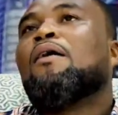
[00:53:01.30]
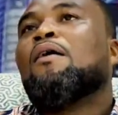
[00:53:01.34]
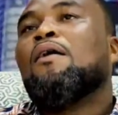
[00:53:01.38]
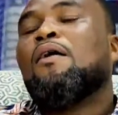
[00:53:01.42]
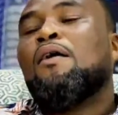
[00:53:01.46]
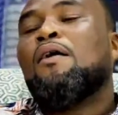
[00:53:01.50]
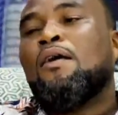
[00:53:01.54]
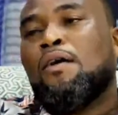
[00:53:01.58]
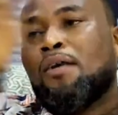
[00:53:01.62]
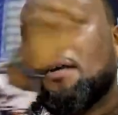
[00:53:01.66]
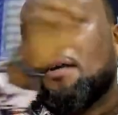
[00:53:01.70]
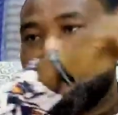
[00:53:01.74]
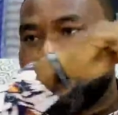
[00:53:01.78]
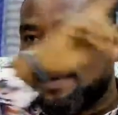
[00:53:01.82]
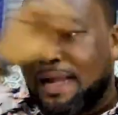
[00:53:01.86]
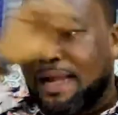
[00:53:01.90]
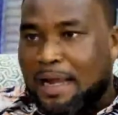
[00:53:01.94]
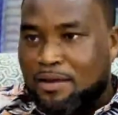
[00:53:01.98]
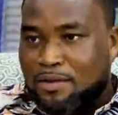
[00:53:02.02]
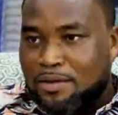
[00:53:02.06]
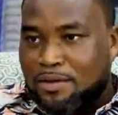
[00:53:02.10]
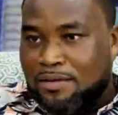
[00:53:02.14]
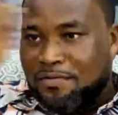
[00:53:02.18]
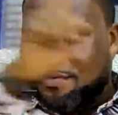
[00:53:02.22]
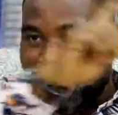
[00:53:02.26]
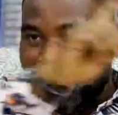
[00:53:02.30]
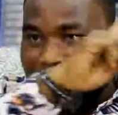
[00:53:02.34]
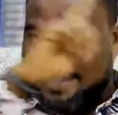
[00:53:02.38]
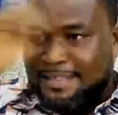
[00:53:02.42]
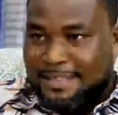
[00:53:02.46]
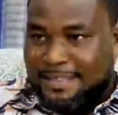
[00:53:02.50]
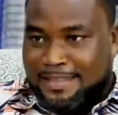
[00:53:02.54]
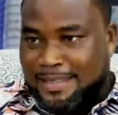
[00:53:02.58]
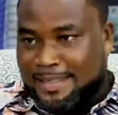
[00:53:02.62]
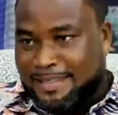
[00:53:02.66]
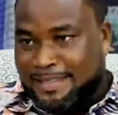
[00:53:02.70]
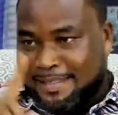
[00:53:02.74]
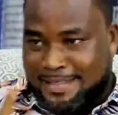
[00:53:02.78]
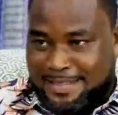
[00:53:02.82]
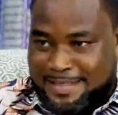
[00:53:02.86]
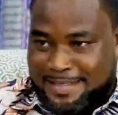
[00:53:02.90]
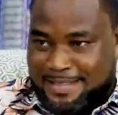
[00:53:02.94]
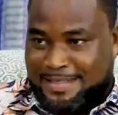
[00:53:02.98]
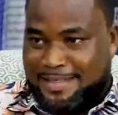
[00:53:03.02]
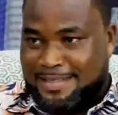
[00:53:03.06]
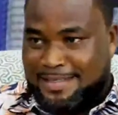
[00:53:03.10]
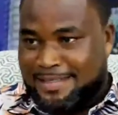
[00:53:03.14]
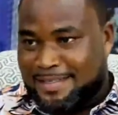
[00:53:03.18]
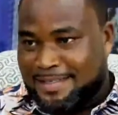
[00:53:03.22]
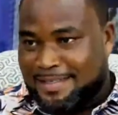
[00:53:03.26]
all other
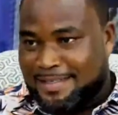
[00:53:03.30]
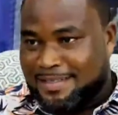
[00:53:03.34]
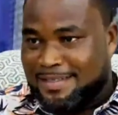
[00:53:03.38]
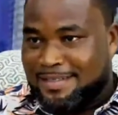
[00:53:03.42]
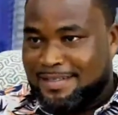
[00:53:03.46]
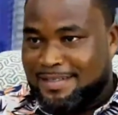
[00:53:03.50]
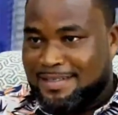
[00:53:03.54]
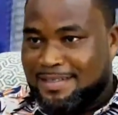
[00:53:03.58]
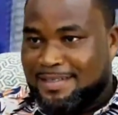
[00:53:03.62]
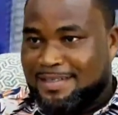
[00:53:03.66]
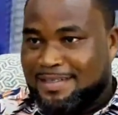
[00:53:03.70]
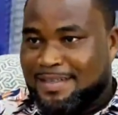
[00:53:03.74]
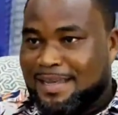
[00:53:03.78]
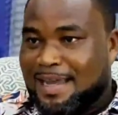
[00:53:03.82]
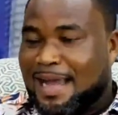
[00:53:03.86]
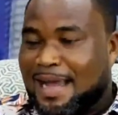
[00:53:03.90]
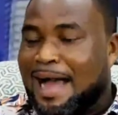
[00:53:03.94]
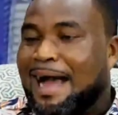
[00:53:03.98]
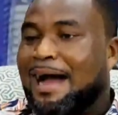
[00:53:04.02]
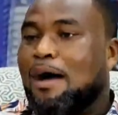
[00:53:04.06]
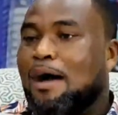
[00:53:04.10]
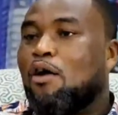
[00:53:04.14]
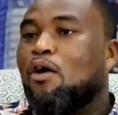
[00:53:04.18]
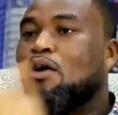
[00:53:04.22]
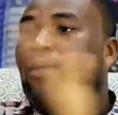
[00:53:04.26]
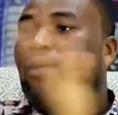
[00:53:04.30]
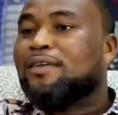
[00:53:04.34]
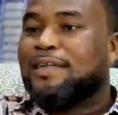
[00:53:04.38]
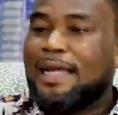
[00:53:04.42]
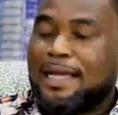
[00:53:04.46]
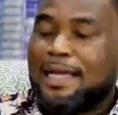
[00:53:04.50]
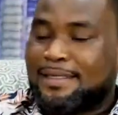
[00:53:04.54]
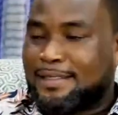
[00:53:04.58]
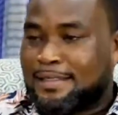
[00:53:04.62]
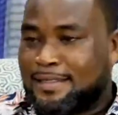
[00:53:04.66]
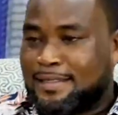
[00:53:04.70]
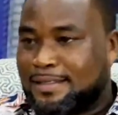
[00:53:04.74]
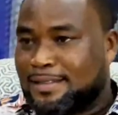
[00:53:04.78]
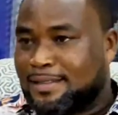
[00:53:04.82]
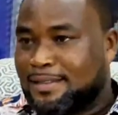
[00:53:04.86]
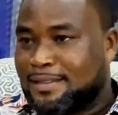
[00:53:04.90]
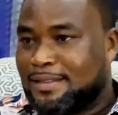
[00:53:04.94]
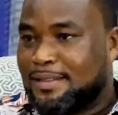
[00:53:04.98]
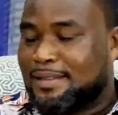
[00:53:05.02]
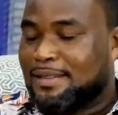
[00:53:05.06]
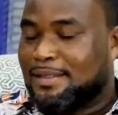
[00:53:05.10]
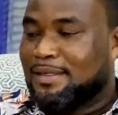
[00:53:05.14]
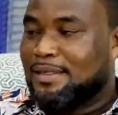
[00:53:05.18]
universities are others.